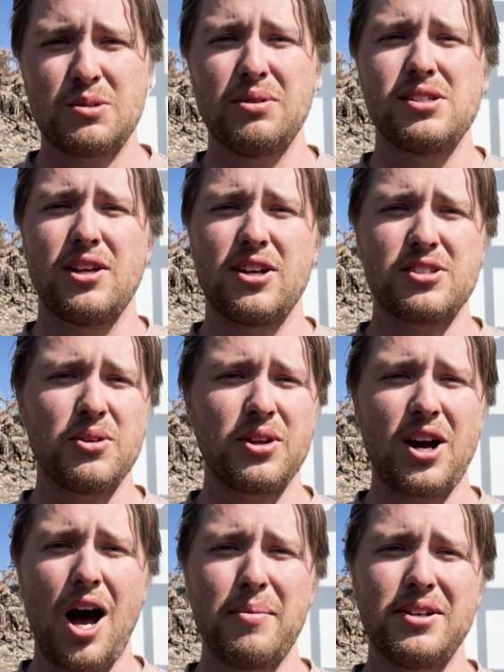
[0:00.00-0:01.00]
please let us know in the
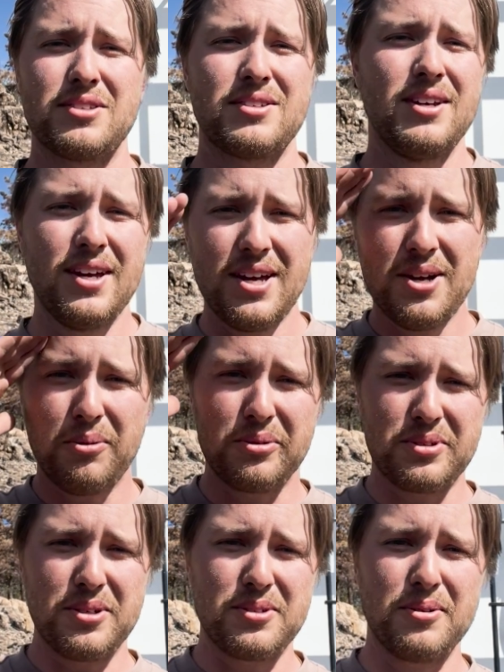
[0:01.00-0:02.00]
comments. We'll
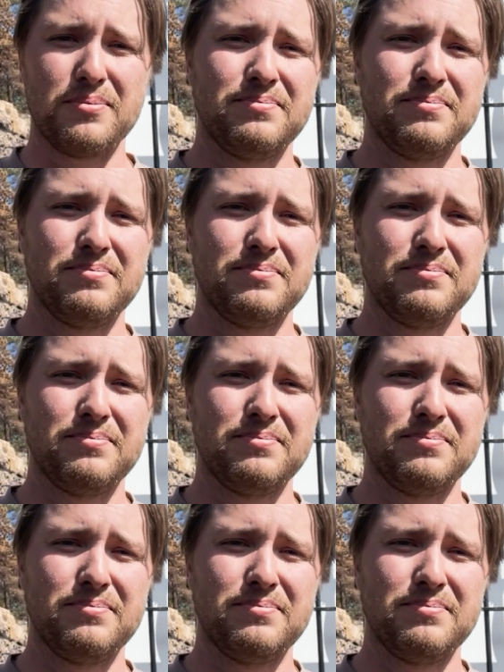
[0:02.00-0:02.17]
see you soon.